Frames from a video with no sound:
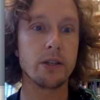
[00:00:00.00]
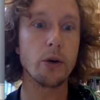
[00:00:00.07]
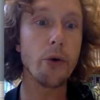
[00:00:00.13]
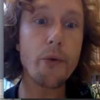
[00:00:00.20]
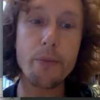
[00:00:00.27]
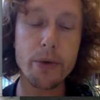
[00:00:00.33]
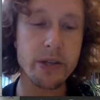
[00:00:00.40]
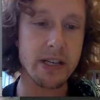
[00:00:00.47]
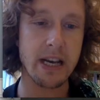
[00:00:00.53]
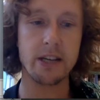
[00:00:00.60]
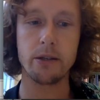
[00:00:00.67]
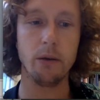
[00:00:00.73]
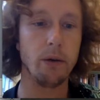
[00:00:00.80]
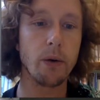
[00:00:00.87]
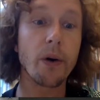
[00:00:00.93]

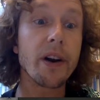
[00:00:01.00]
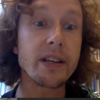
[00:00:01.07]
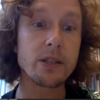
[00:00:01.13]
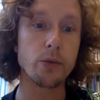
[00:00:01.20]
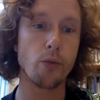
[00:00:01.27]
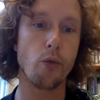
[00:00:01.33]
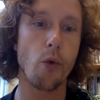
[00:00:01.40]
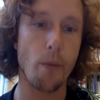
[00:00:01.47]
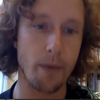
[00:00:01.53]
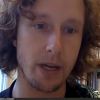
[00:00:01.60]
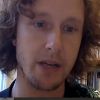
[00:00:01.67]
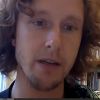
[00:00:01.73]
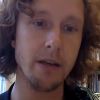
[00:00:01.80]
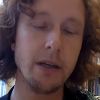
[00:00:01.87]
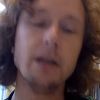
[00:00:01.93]
homosexual or as a
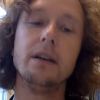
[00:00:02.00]
woman,